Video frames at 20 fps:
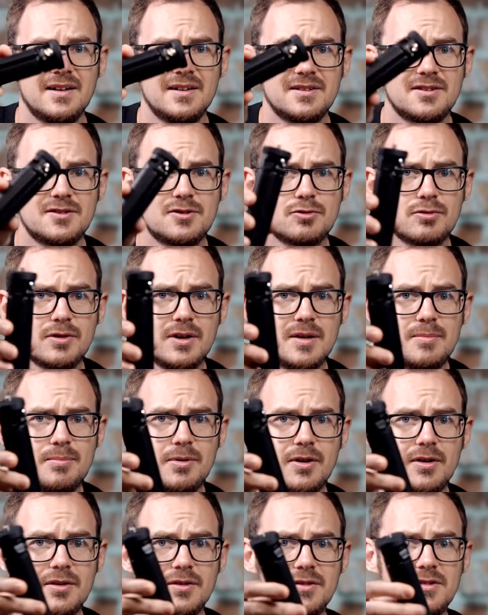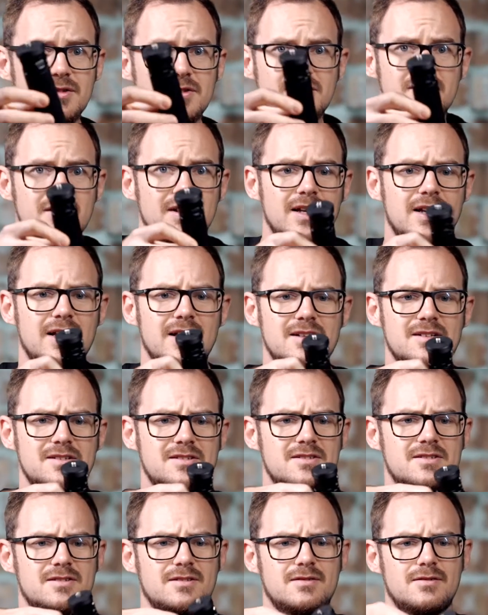tripods.
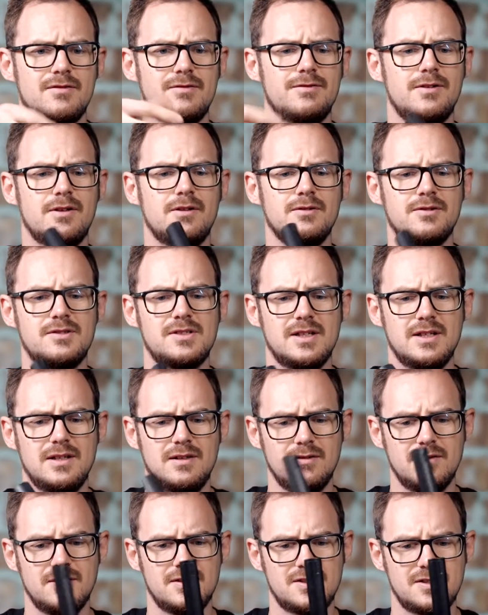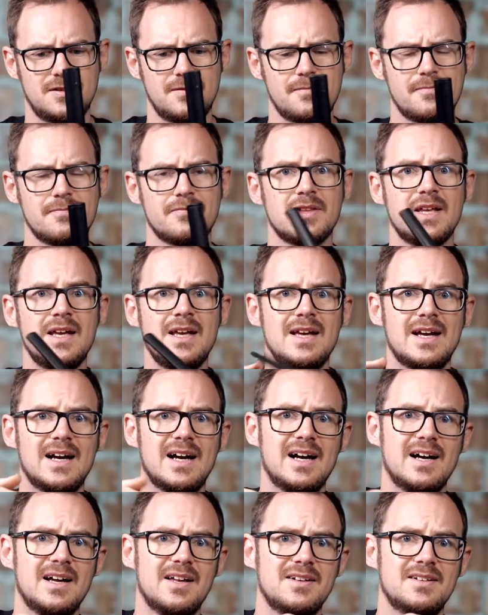It folds out
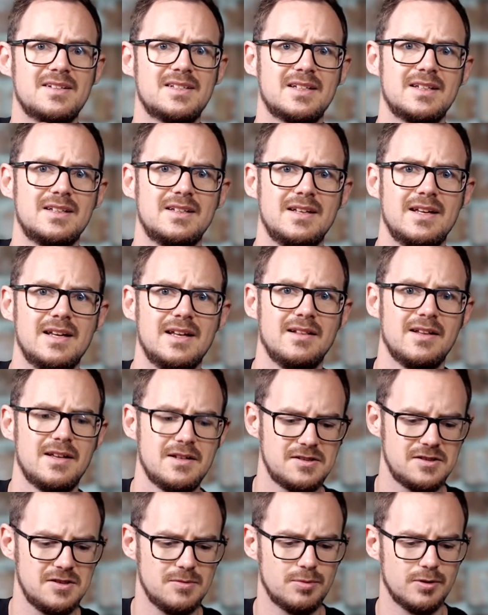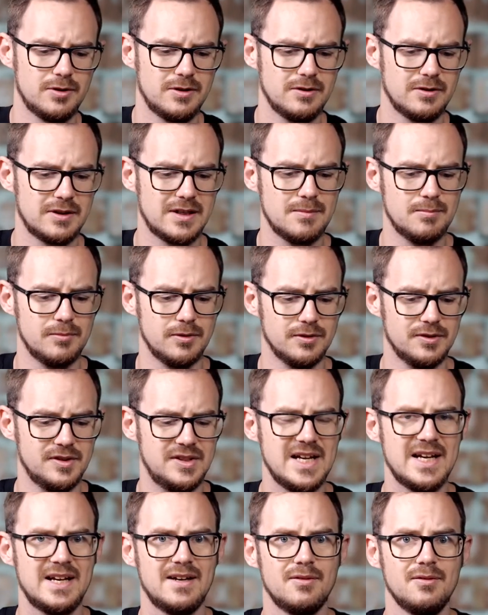and it lets you put your gimbal
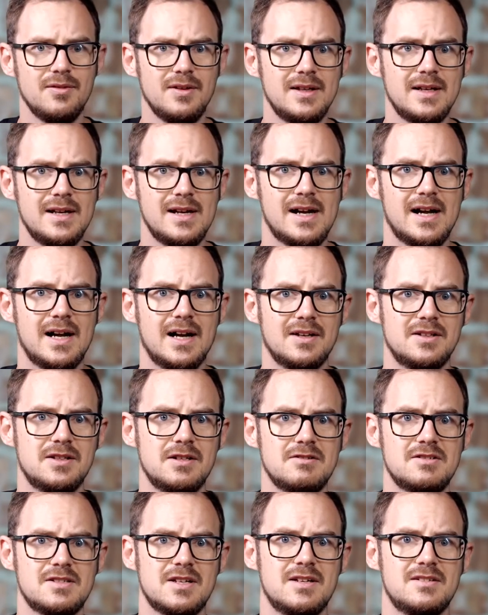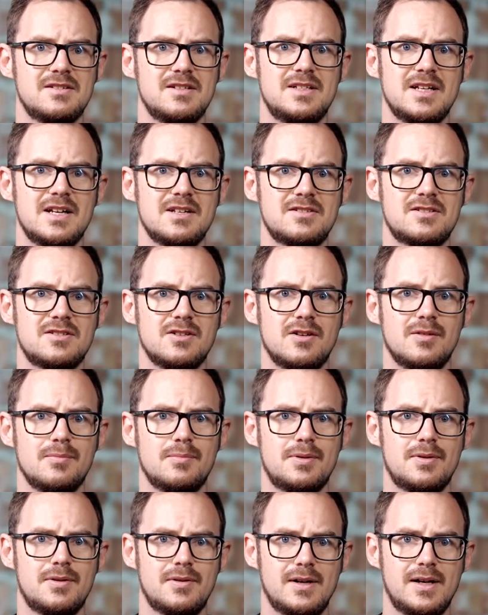down and use it as a desktop
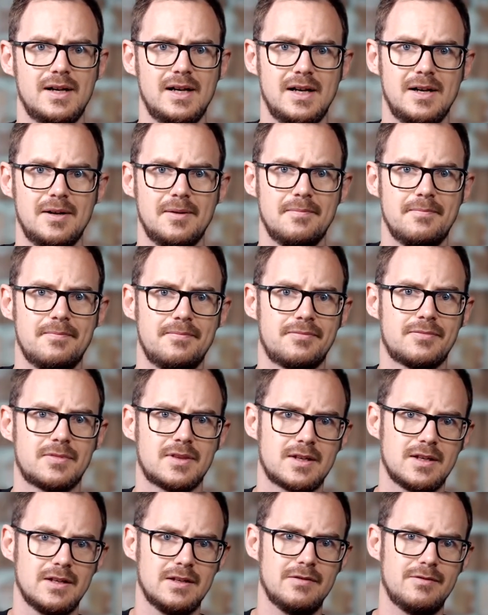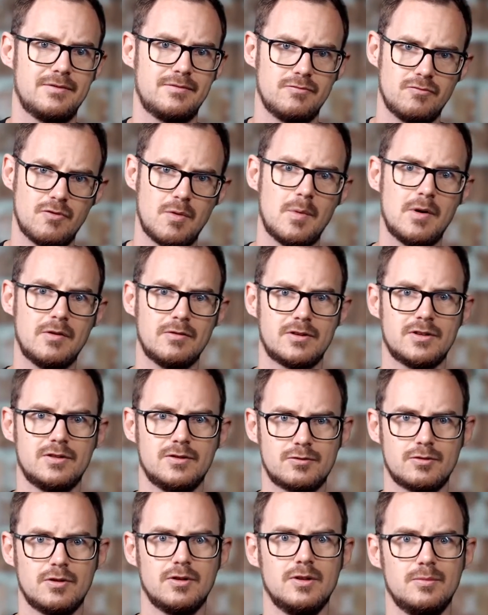kind of remote
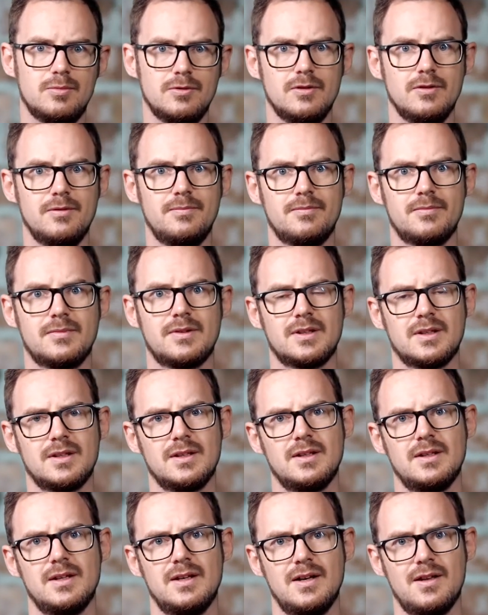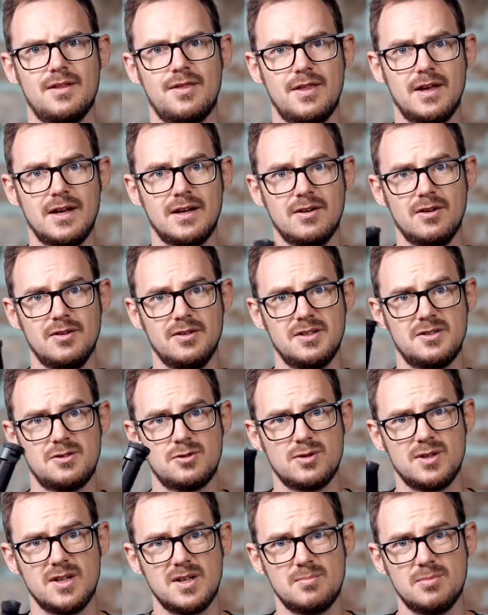controllable thing on a
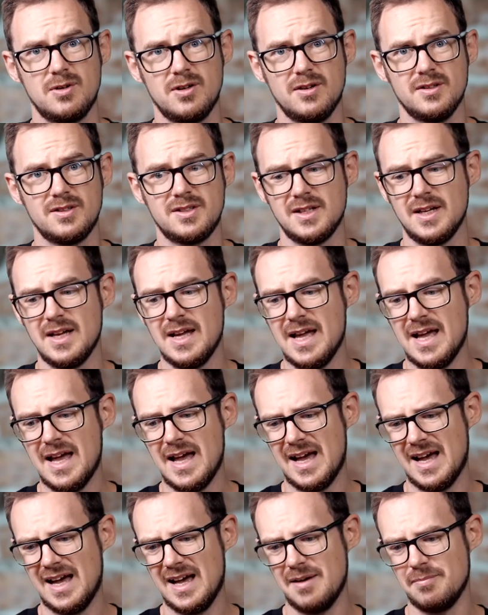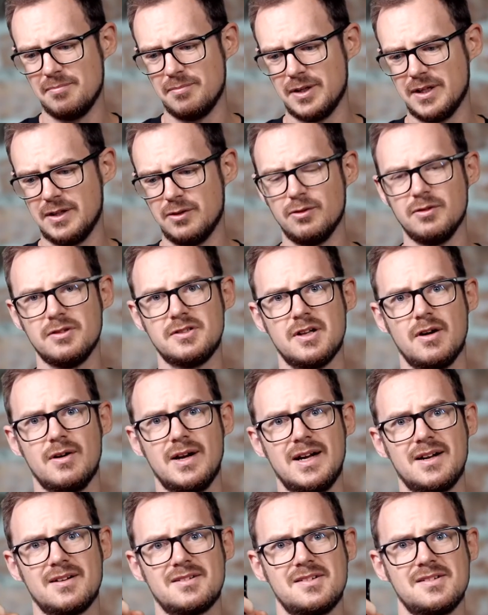tripod, but it also
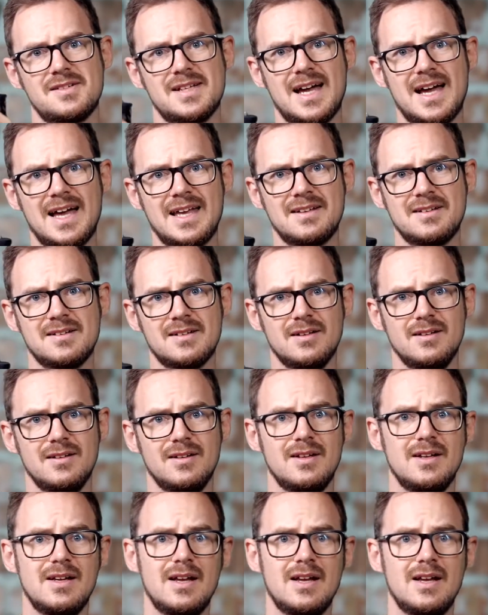acts as a handle,